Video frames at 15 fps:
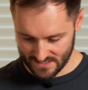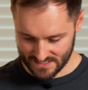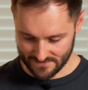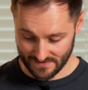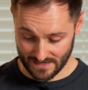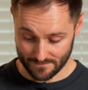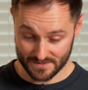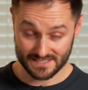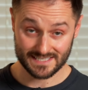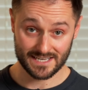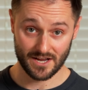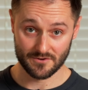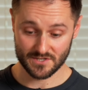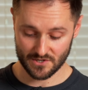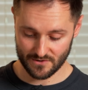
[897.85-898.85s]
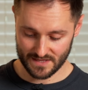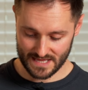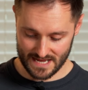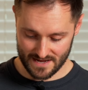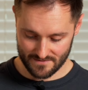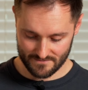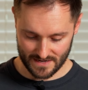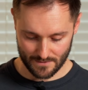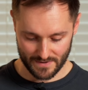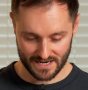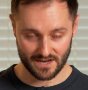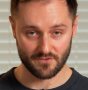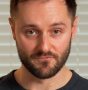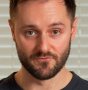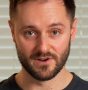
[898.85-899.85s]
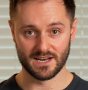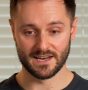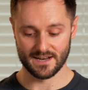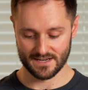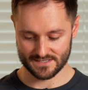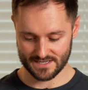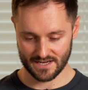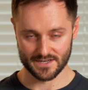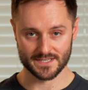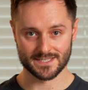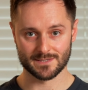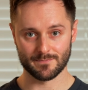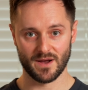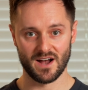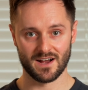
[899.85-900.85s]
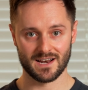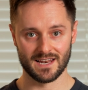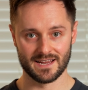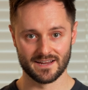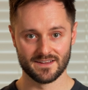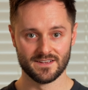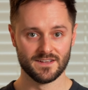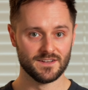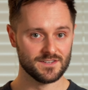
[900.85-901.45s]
developed the CO2 in there and made it a really nice kind of sparkling